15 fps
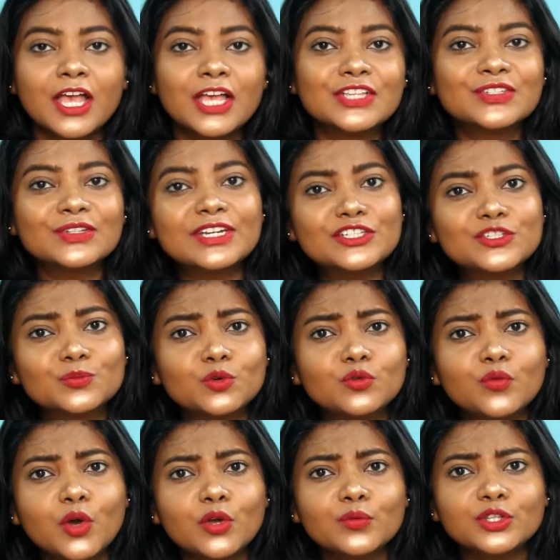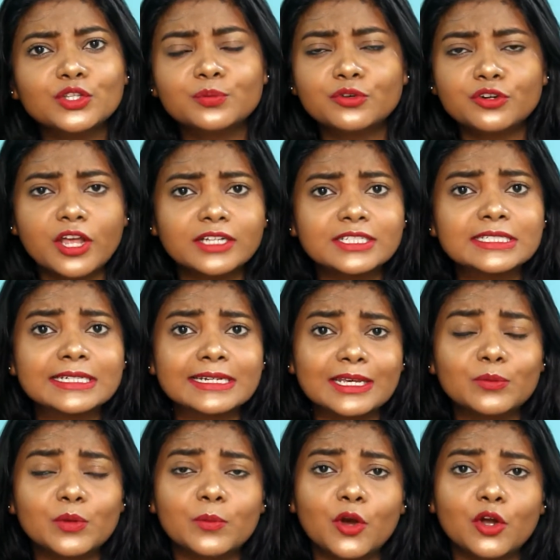So let's move on with the product's
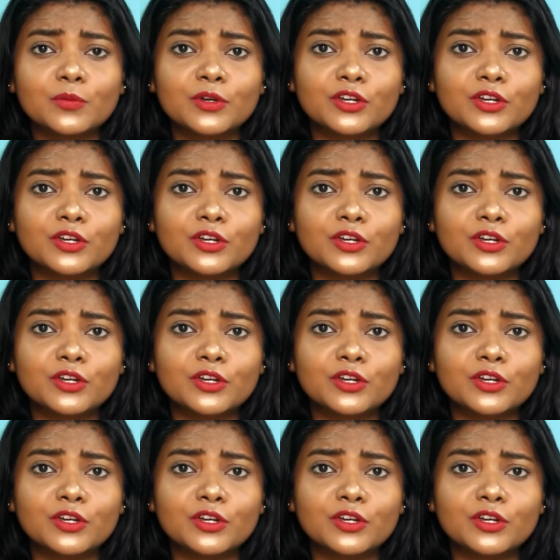claim about,